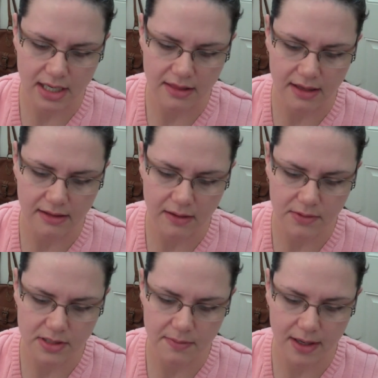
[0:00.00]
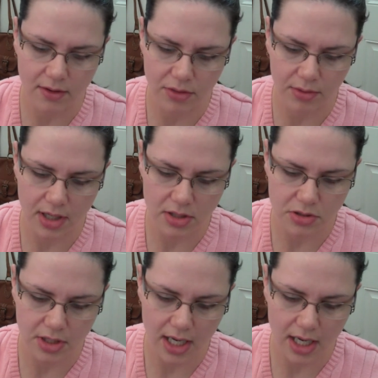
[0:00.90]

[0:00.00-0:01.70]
I think that was about 300